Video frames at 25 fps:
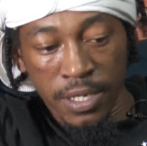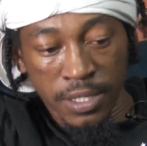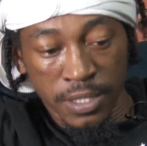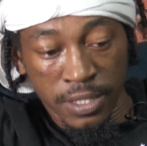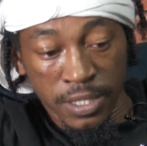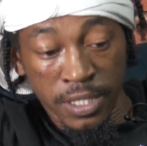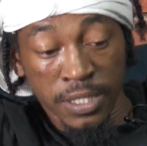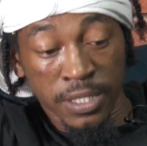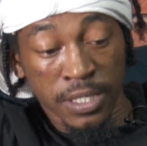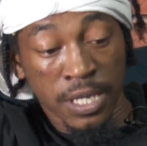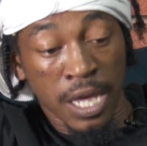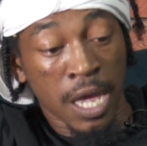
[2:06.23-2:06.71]

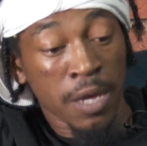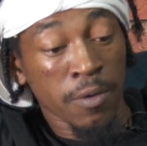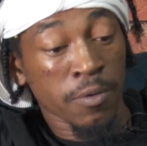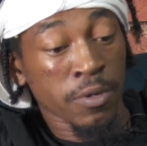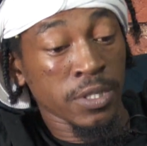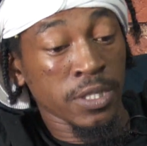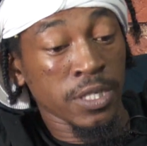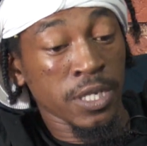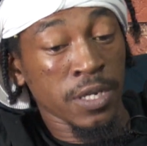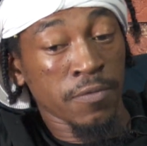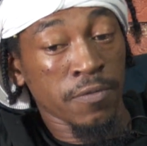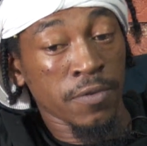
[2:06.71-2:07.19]
This guy
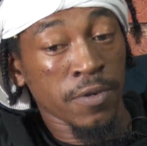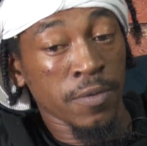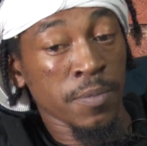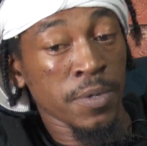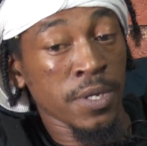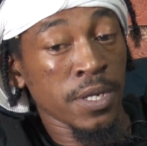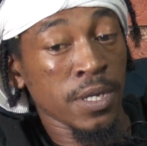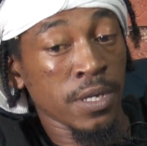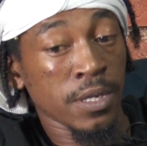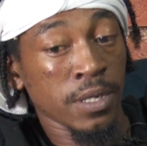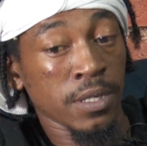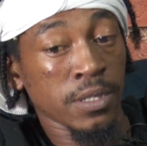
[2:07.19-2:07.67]
was here for
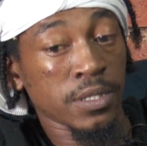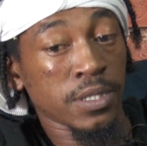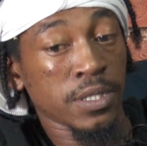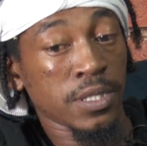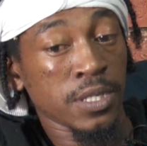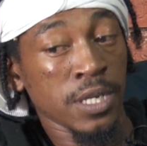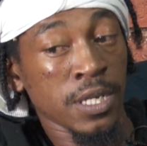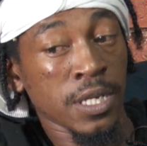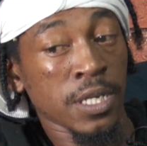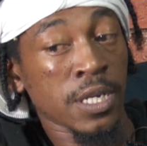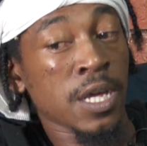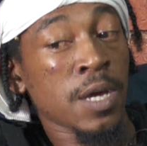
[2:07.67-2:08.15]
me,
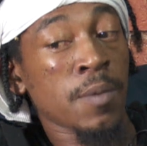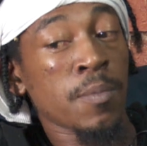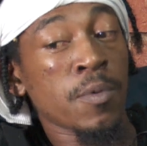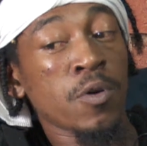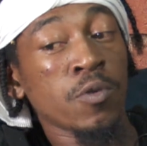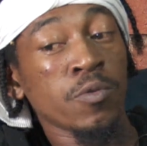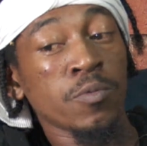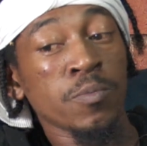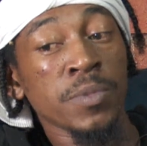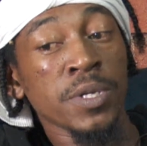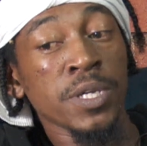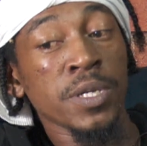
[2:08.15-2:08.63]
seeing
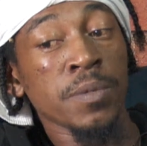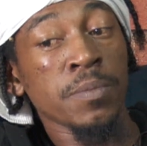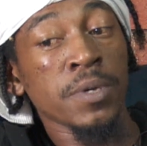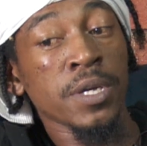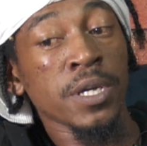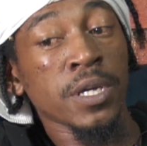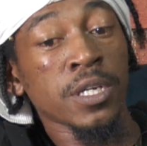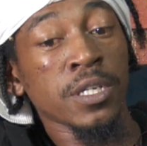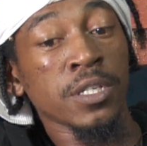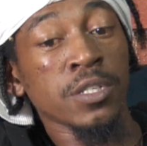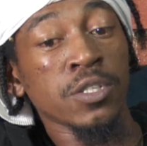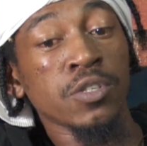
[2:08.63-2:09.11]
about me,
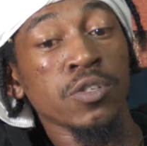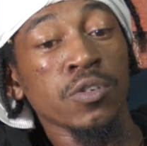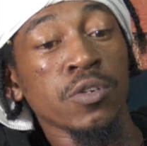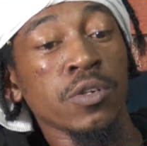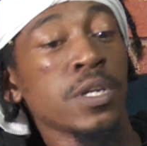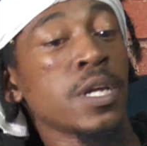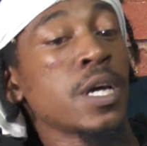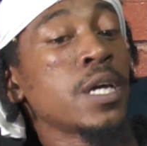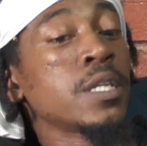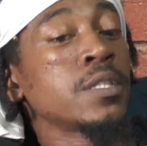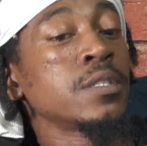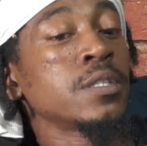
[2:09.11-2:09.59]
making sure
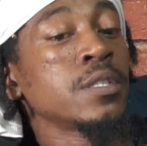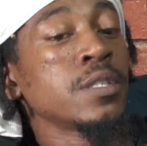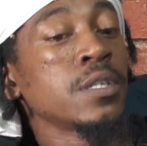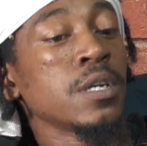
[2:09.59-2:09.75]
that,